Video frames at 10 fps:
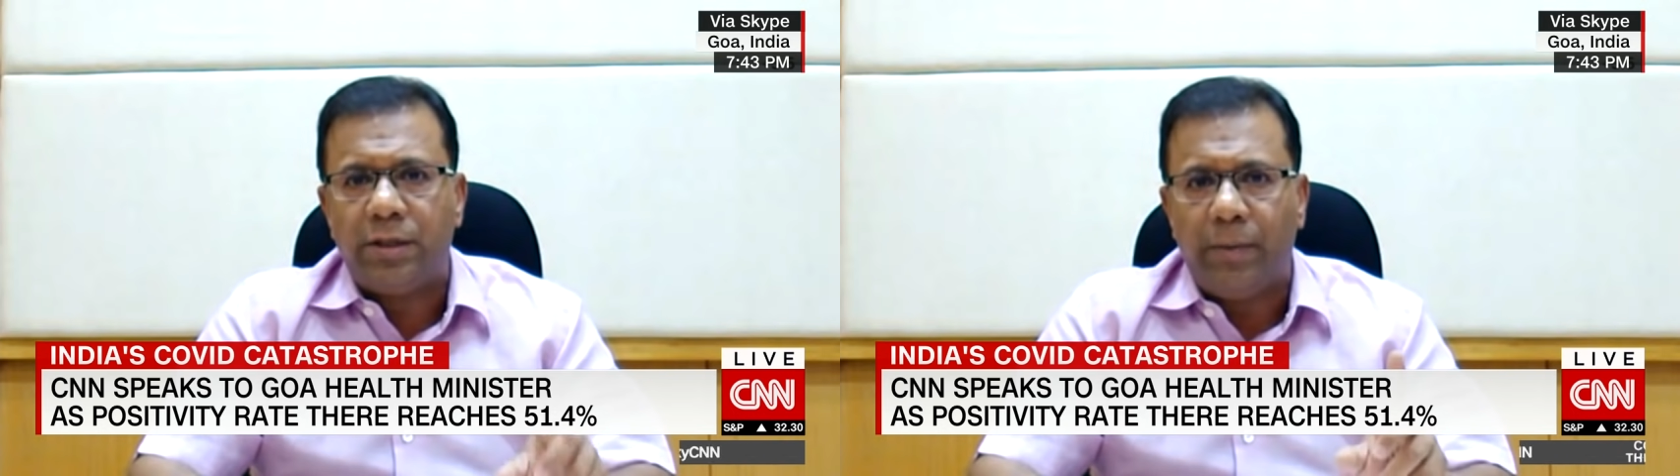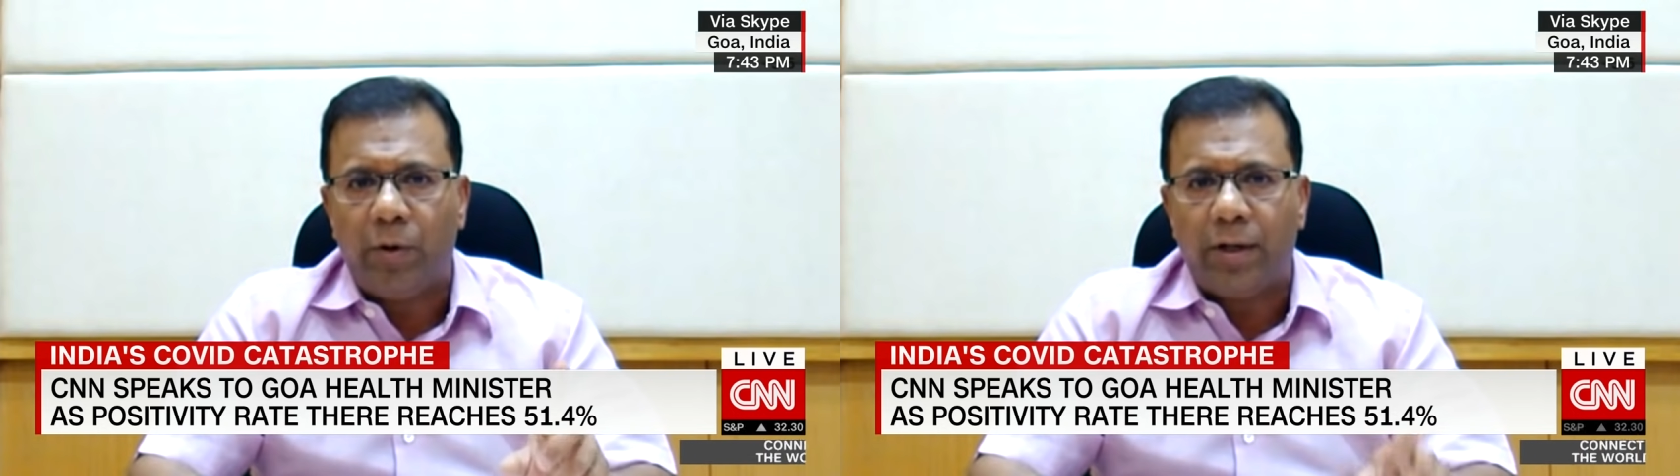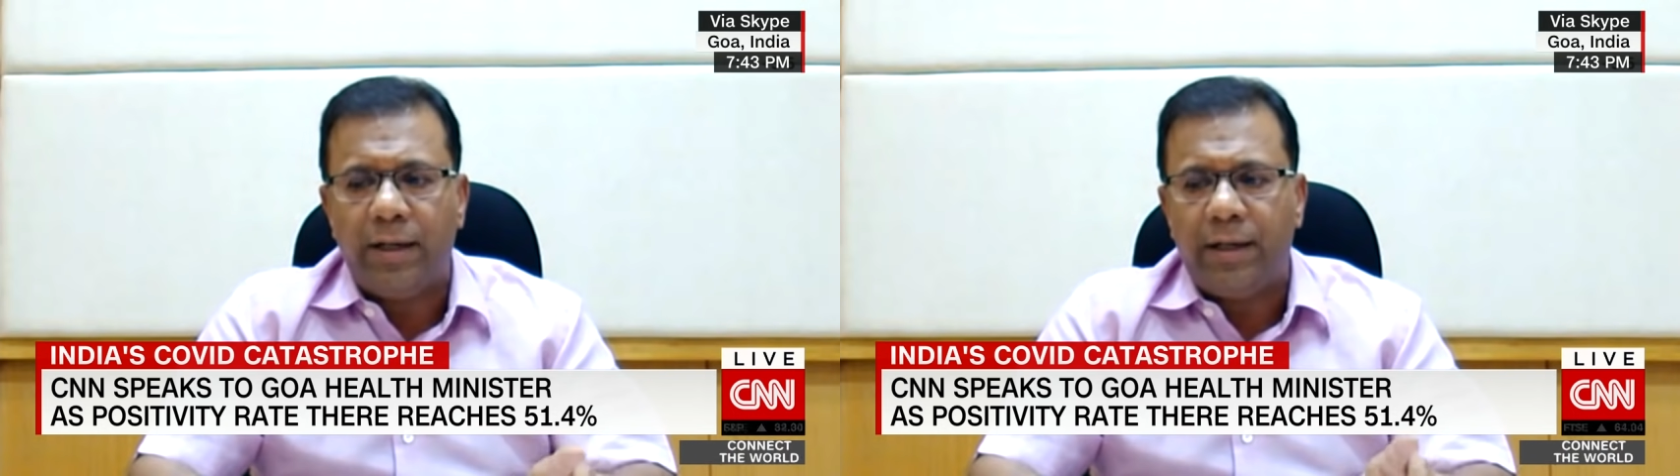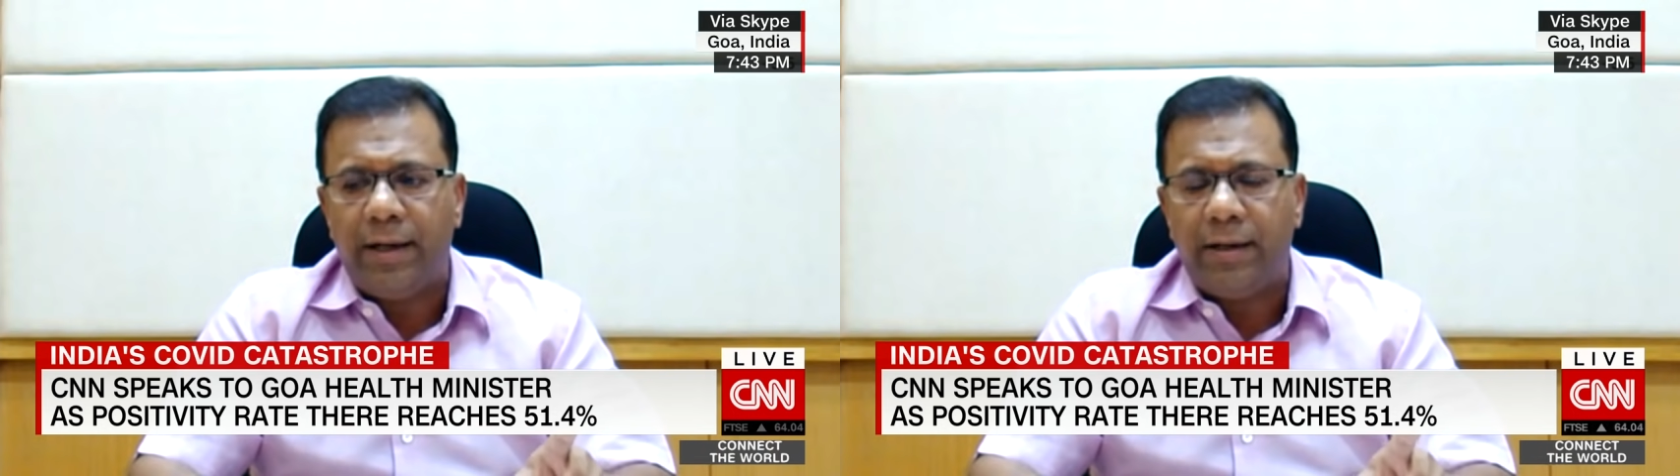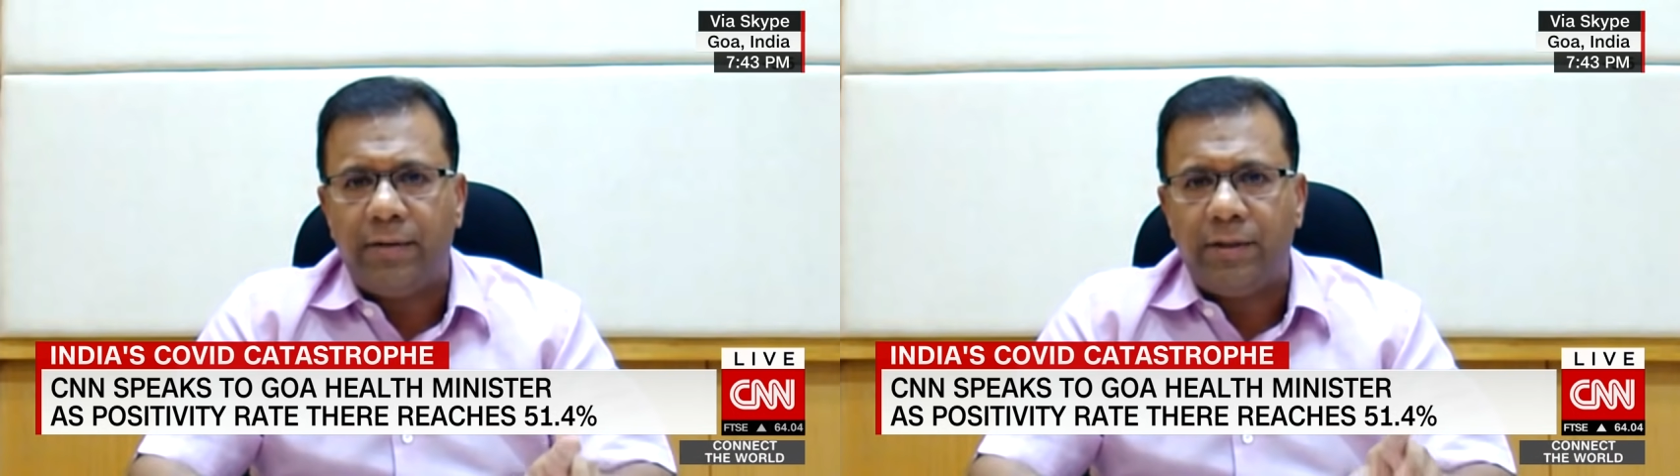democratically
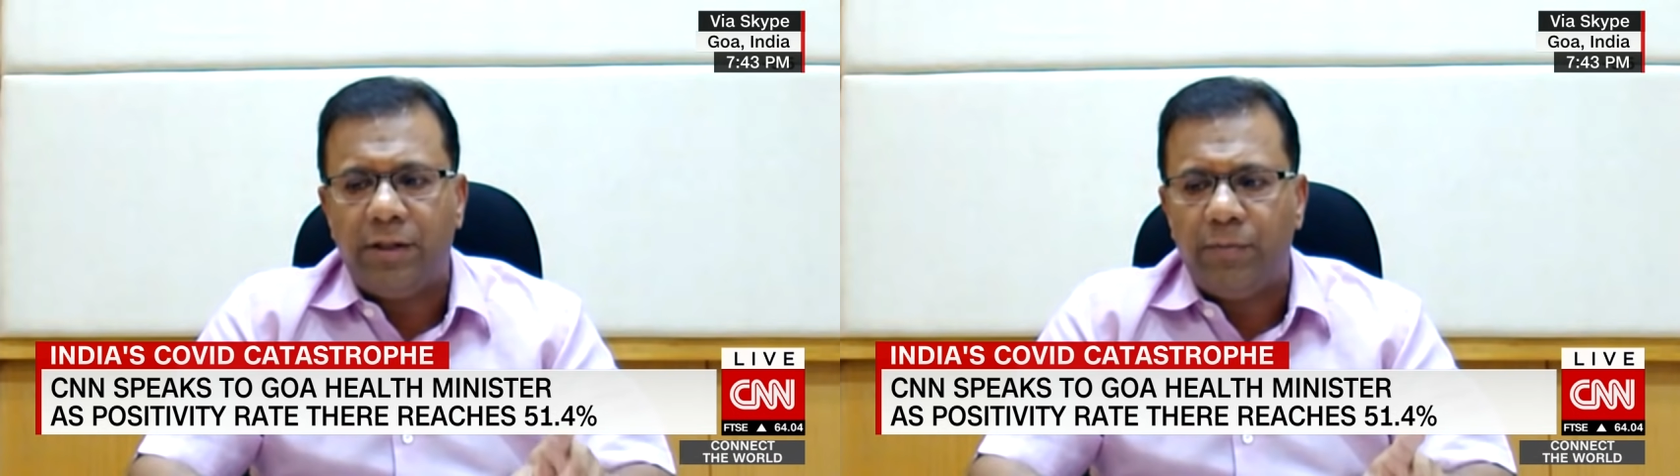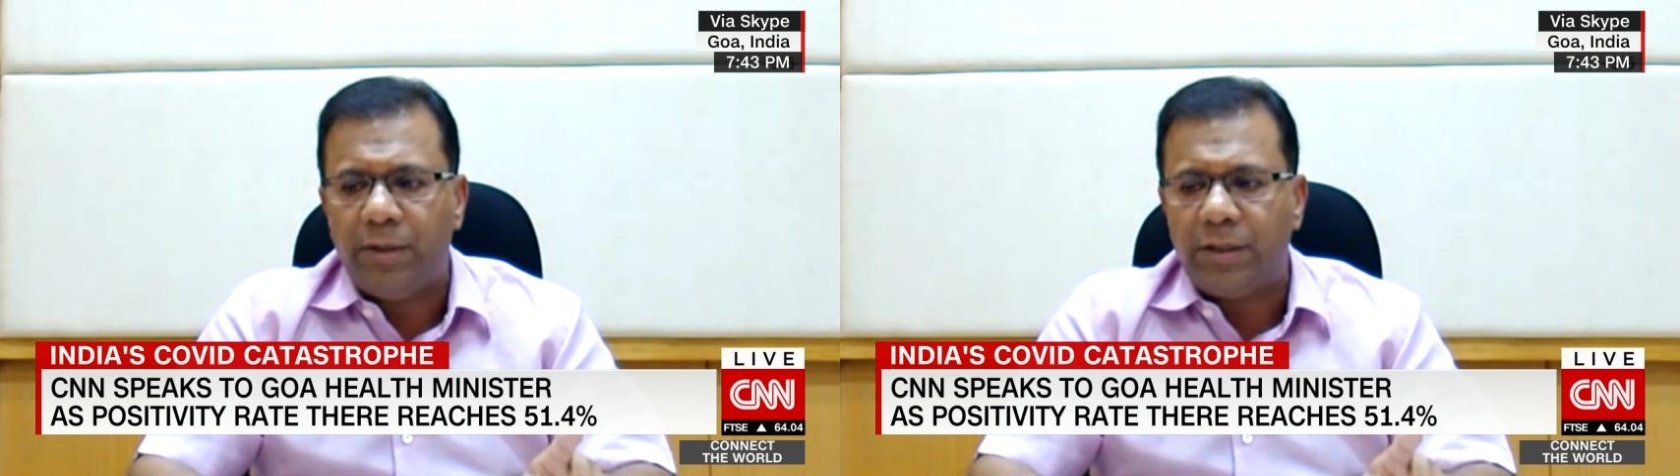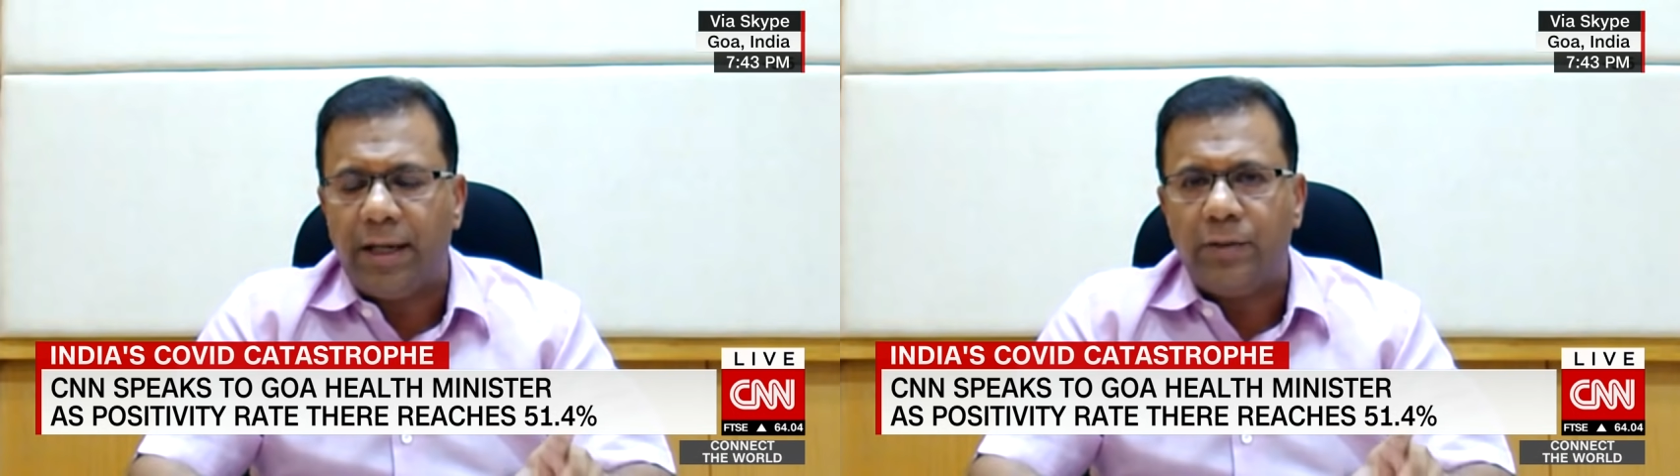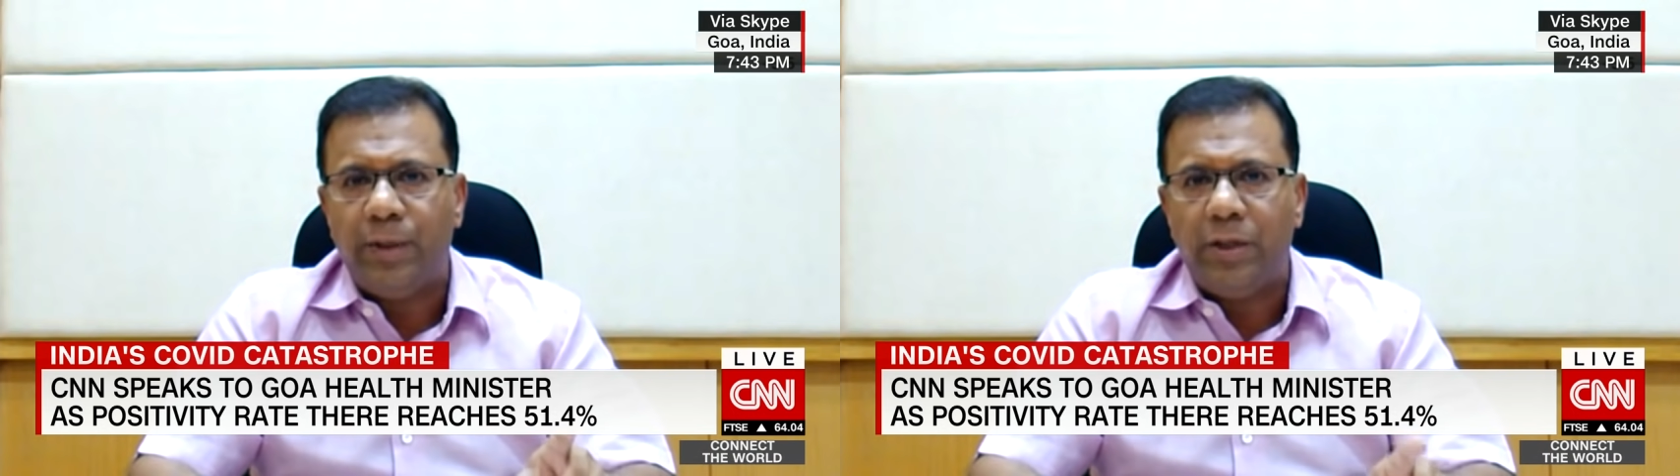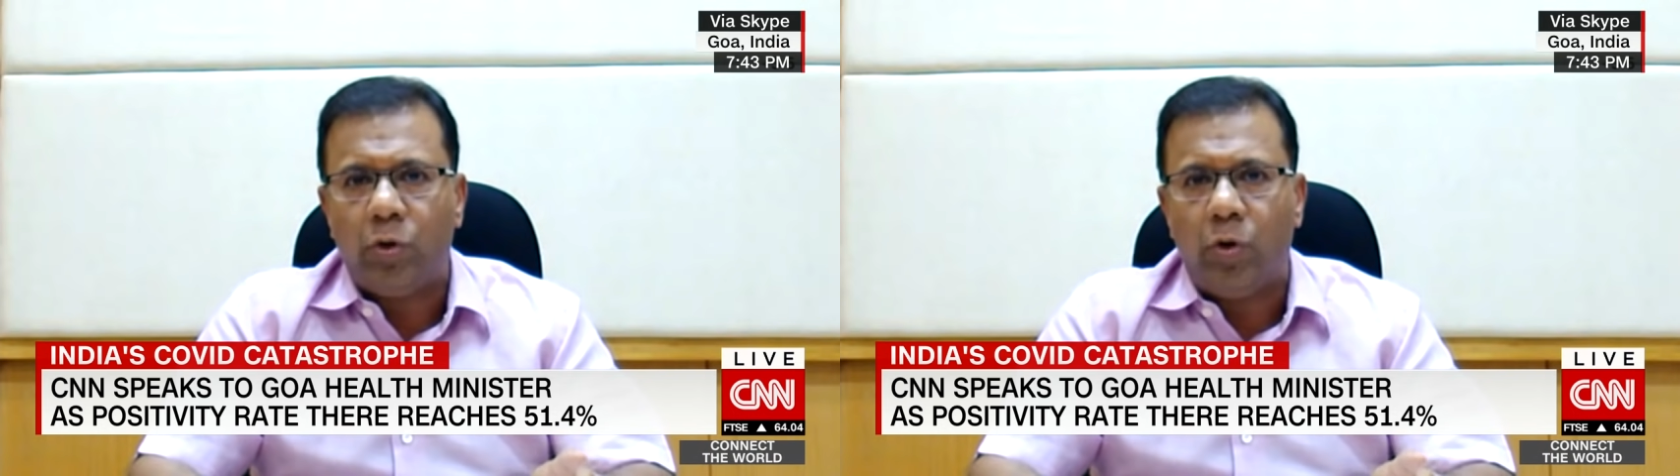elected chief minister has
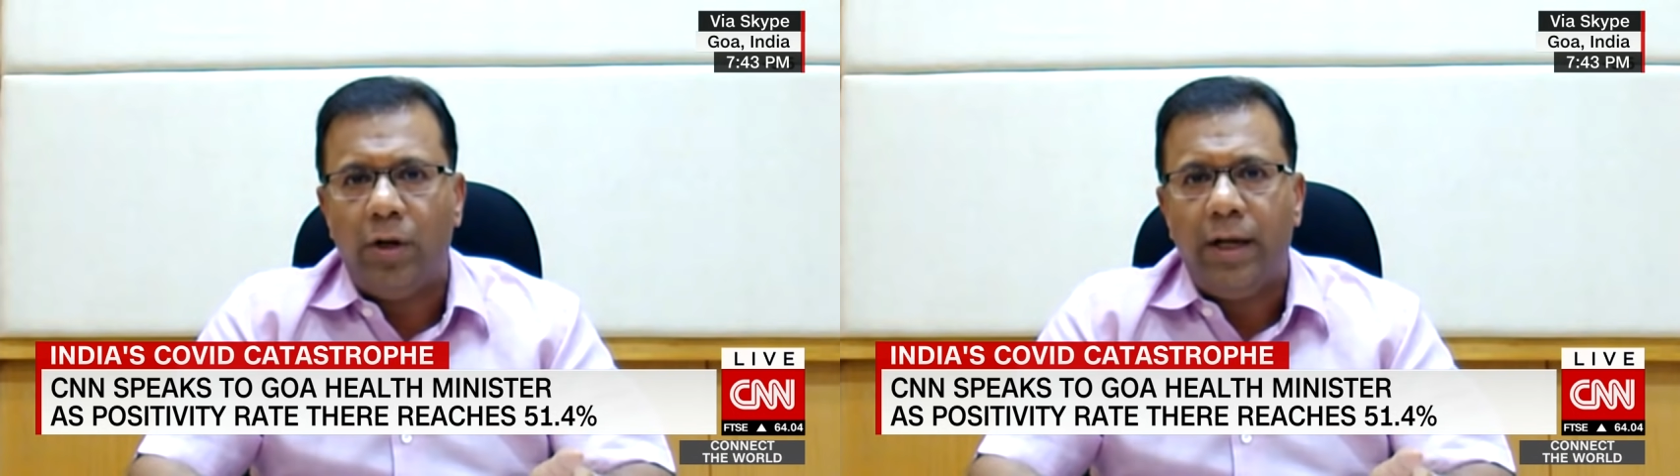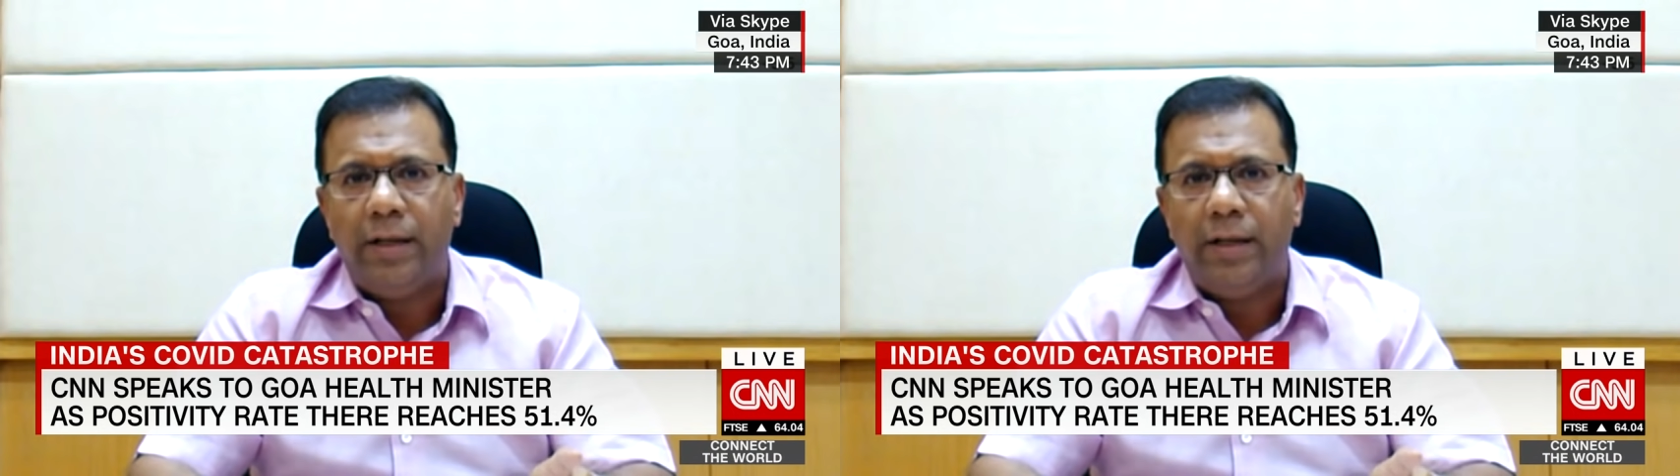been told